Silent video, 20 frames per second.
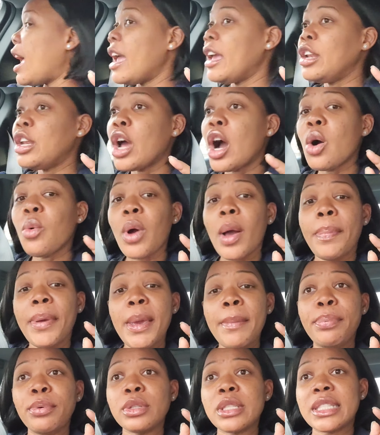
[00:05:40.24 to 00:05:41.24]
and know where
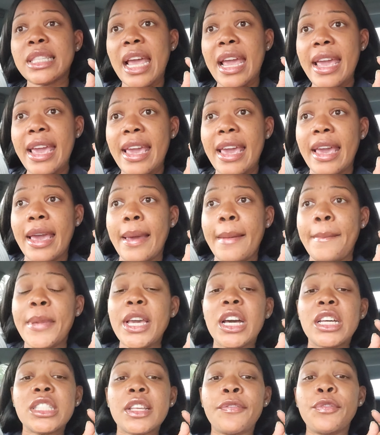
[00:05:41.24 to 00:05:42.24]
people stand
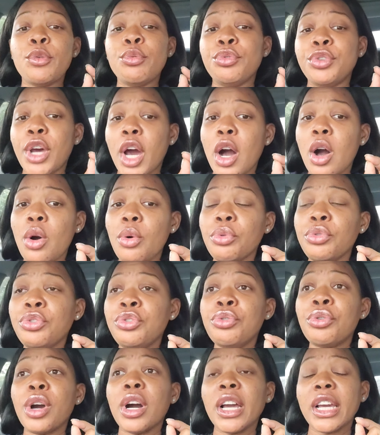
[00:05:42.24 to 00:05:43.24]
because if you don't
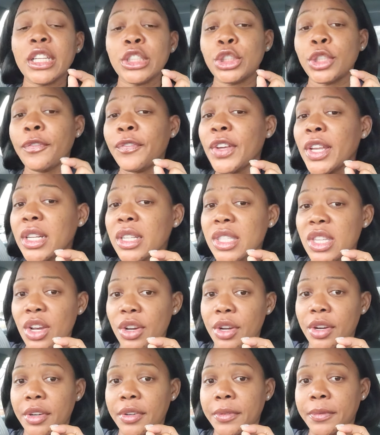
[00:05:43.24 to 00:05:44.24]
you're gonna get your feelings
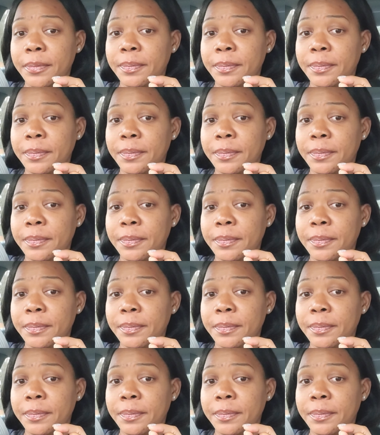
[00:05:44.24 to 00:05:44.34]
hurt